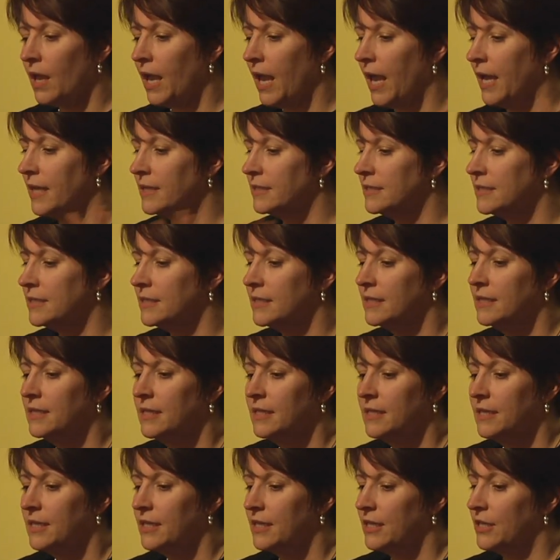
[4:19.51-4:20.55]
and,
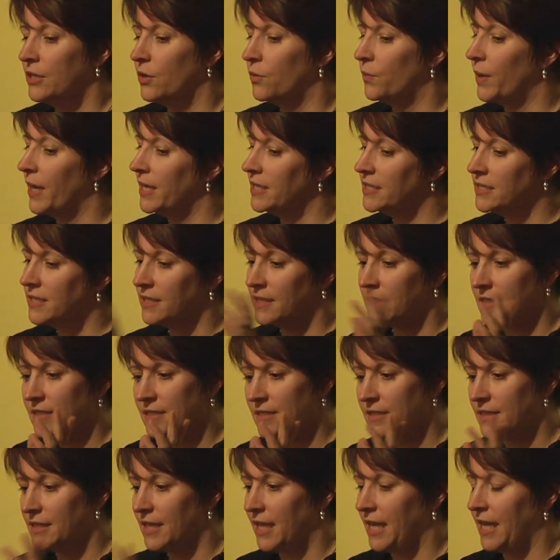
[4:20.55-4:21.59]
you know, went to
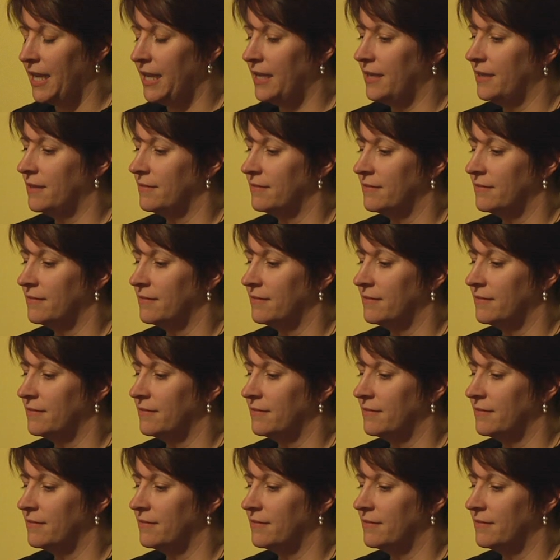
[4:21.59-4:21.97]
this lake,